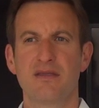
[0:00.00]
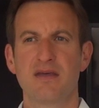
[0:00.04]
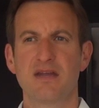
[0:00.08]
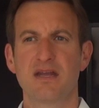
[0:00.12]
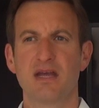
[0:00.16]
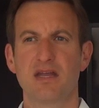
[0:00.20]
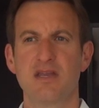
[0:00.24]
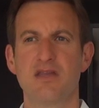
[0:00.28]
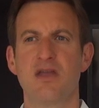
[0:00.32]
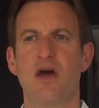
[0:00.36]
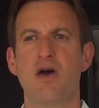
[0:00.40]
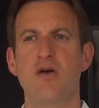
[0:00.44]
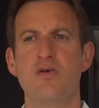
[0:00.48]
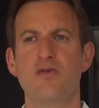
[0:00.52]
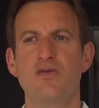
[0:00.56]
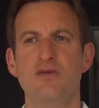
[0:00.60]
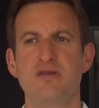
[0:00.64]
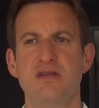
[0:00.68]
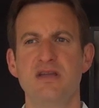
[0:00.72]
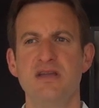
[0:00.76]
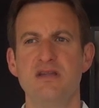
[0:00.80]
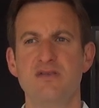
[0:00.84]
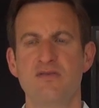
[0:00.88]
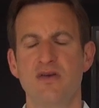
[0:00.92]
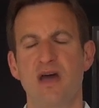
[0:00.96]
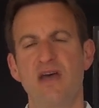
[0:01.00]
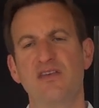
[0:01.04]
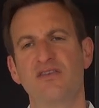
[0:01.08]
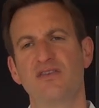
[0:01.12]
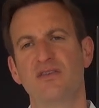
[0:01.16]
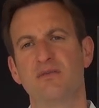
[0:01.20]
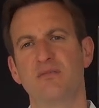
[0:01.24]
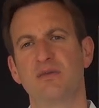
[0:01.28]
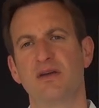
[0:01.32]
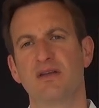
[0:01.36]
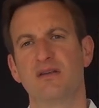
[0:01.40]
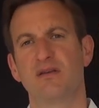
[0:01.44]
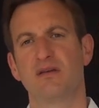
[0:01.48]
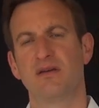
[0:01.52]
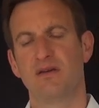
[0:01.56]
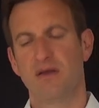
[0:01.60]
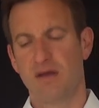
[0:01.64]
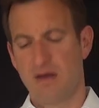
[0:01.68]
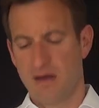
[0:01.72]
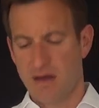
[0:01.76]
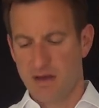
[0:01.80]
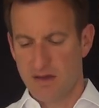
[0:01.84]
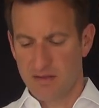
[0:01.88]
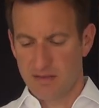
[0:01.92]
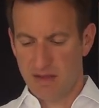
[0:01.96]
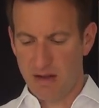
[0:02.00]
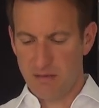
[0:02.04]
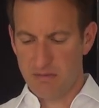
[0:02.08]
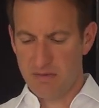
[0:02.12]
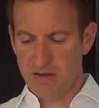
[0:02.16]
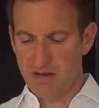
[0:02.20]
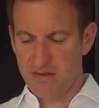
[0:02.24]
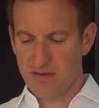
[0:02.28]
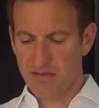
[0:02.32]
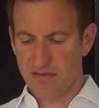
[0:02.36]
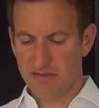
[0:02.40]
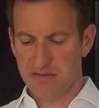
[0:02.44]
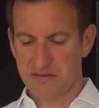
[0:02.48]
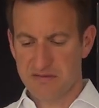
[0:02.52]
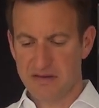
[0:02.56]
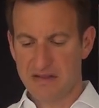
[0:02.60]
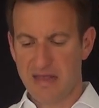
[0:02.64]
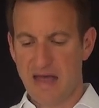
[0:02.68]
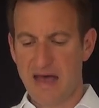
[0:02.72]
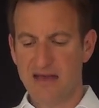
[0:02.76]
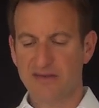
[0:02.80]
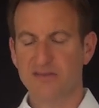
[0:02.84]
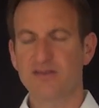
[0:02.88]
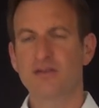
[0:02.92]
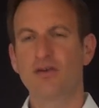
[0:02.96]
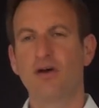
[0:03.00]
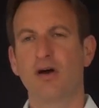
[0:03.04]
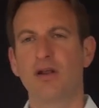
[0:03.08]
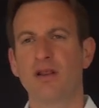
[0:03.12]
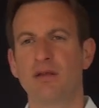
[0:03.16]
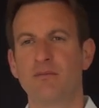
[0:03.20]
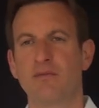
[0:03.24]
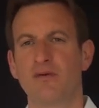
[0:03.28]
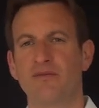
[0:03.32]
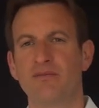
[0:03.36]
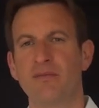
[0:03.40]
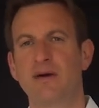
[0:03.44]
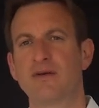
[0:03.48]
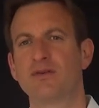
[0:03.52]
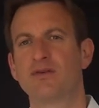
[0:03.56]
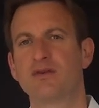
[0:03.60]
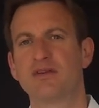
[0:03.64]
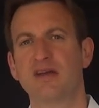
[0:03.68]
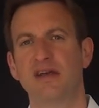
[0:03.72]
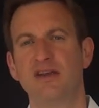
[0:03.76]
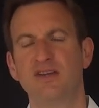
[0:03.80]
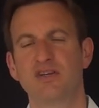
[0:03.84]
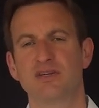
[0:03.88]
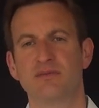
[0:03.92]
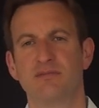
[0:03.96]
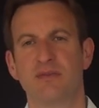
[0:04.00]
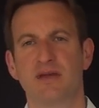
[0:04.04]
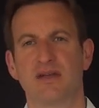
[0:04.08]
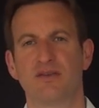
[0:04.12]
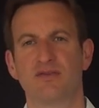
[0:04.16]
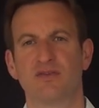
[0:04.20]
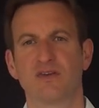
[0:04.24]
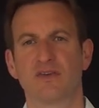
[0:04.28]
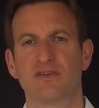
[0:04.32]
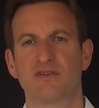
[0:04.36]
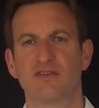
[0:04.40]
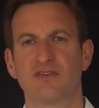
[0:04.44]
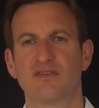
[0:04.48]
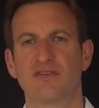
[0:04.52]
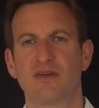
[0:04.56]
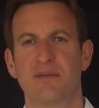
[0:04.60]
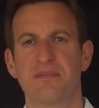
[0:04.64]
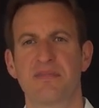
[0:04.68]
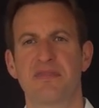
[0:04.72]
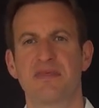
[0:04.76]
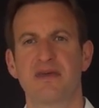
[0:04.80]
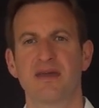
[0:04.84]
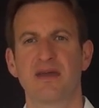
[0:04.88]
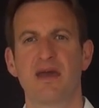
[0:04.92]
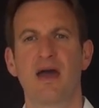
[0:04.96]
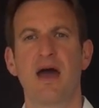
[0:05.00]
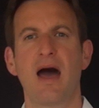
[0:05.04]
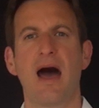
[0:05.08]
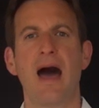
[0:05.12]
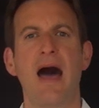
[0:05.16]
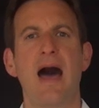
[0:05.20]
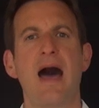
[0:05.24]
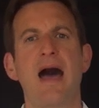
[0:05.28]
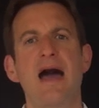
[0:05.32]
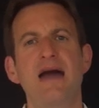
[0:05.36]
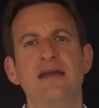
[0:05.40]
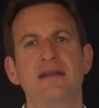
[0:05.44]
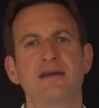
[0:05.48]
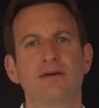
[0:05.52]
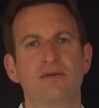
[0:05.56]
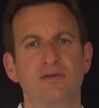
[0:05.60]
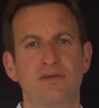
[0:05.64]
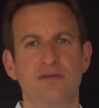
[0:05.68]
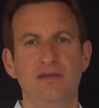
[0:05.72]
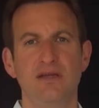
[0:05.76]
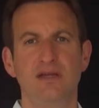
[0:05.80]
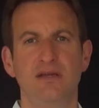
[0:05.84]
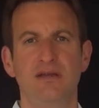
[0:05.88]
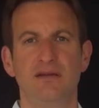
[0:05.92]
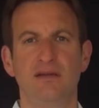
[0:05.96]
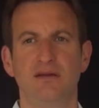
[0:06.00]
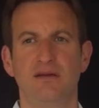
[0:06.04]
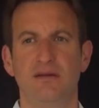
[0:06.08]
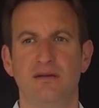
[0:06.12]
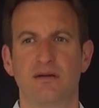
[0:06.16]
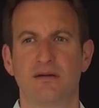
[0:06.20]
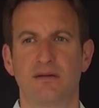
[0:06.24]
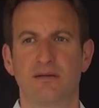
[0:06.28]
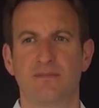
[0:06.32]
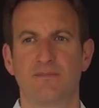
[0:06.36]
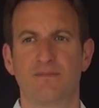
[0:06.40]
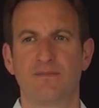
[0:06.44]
that I don't need to estimate. That means the last column of my rotation matrix is something I don't need here.